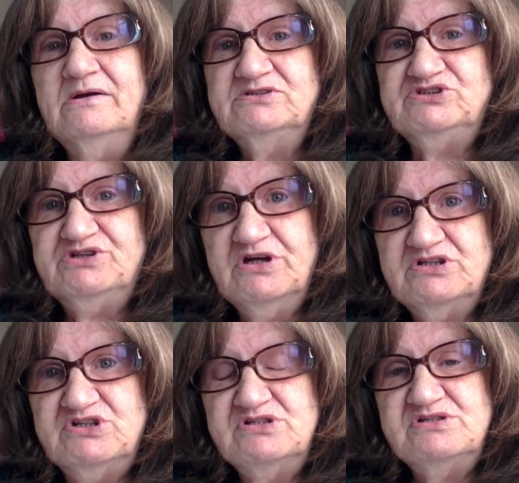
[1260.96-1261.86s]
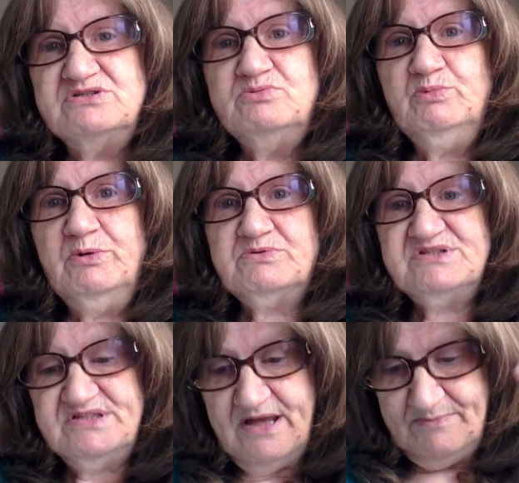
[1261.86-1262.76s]
our instructions. We were
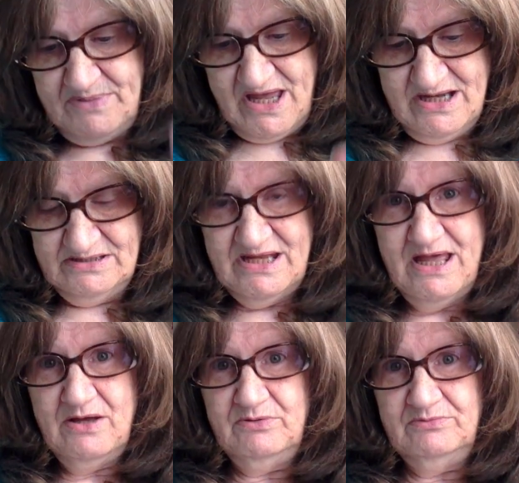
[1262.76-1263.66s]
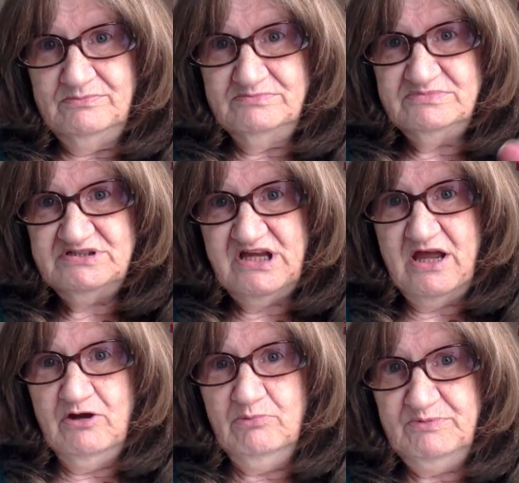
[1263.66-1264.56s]
sent back down to
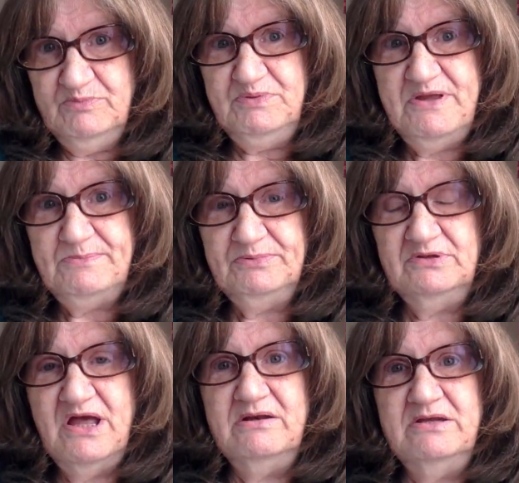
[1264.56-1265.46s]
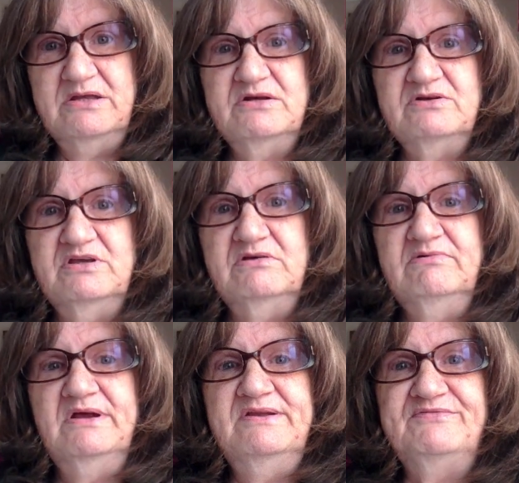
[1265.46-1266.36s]
help the people down here and get
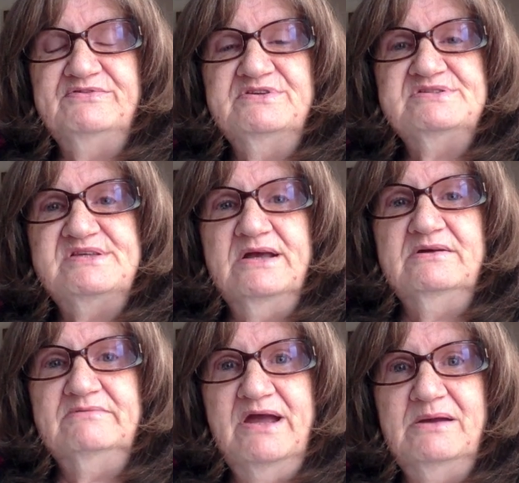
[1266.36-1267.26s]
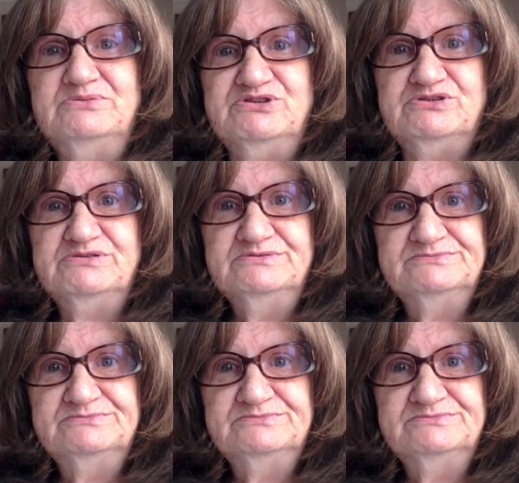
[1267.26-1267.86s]
ready for the second rapture.